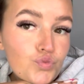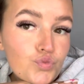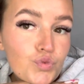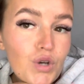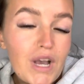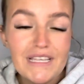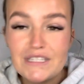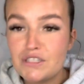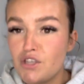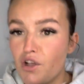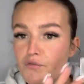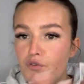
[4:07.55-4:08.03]

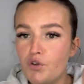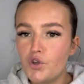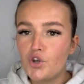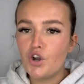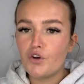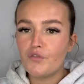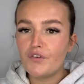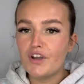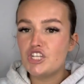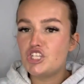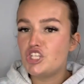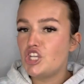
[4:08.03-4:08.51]
It's not full
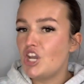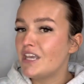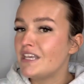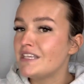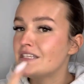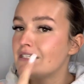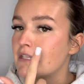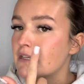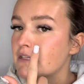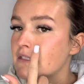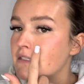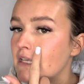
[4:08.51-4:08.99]
coverage, and you can
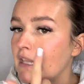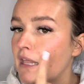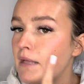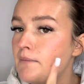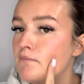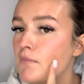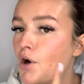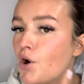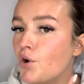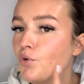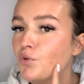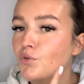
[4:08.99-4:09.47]
still see like
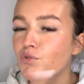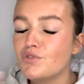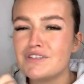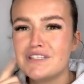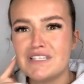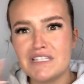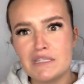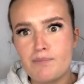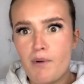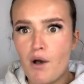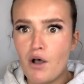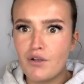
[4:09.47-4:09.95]
moles and
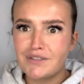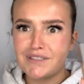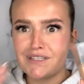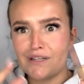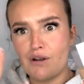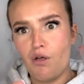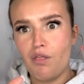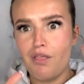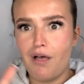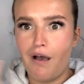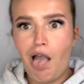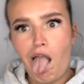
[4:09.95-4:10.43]
spots and
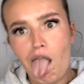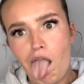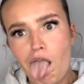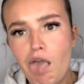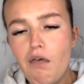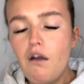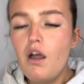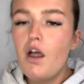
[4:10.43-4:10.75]
all that.